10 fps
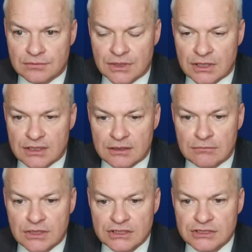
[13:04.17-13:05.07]
But I think
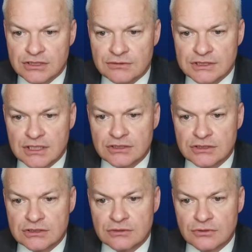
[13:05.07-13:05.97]
Maestro is going to
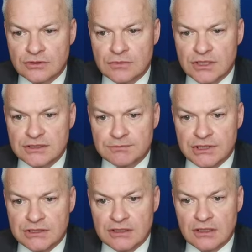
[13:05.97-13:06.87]
score the most
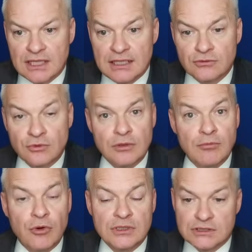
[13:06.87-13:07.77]
because I'll get all the
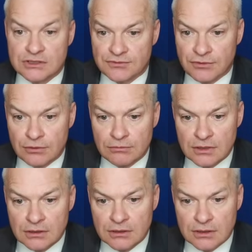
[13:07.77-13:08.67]
points from
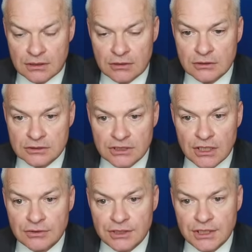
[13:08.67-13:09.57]

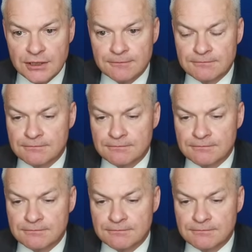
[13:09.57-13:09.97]
Galtonia.